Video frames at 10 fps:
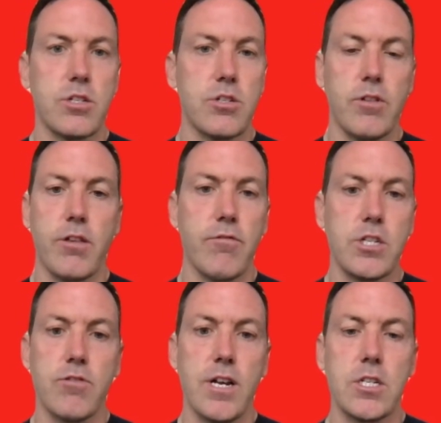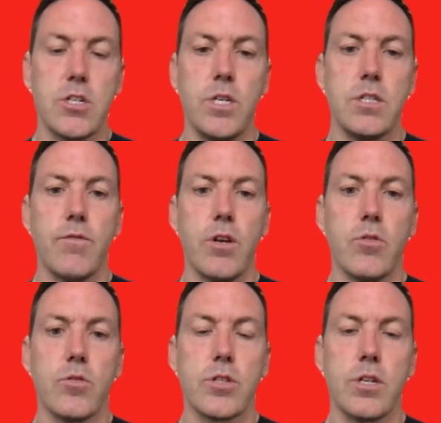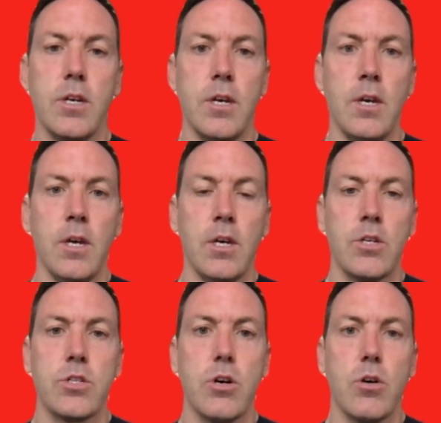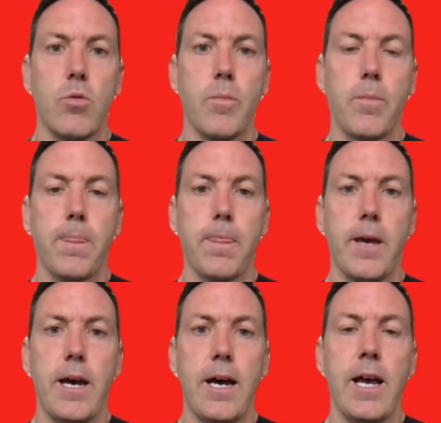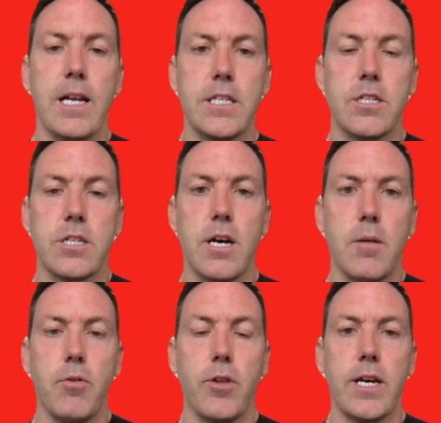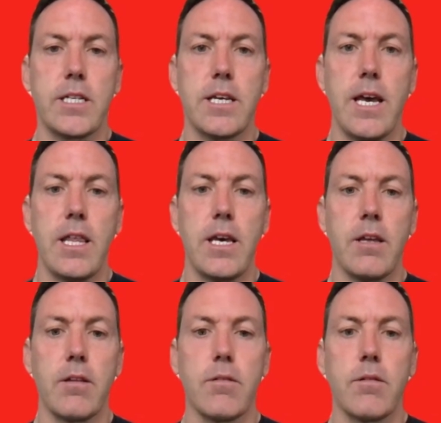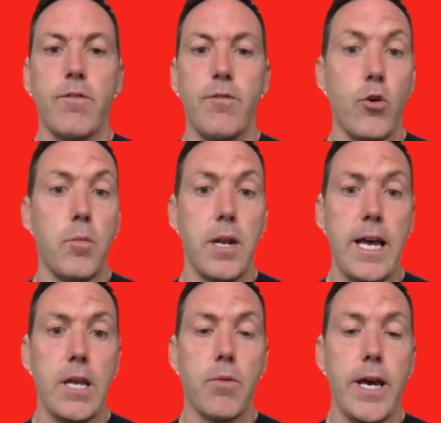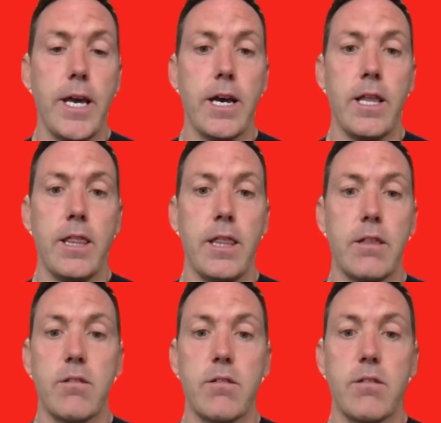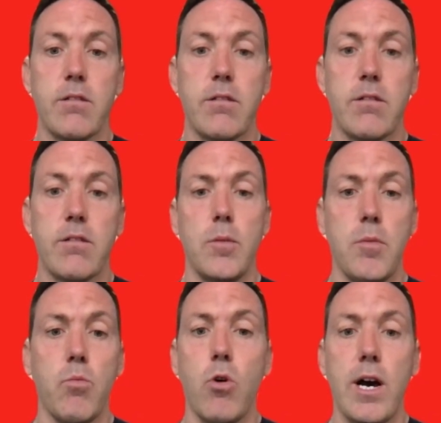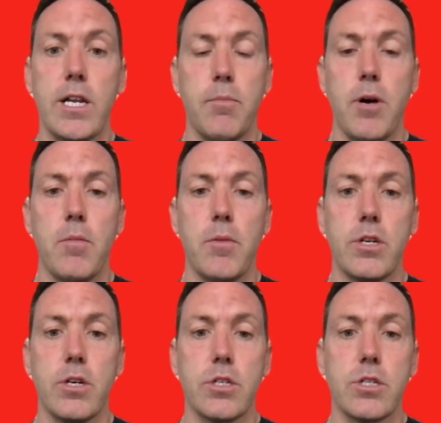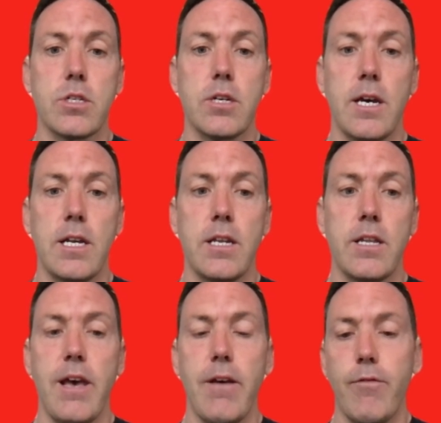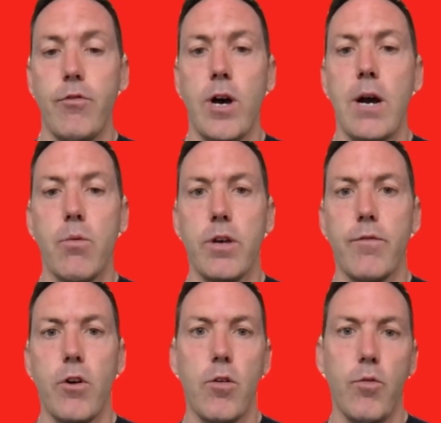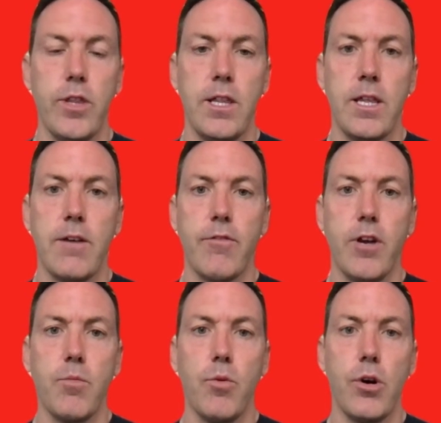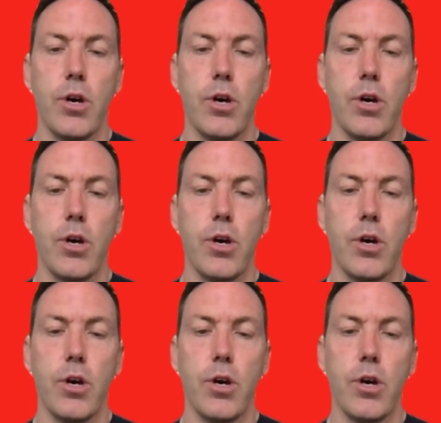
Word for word: three strands to each of those mm. so i had to start putting that together formally anyway and just to determine what our department does and therefore how we evolve within that framework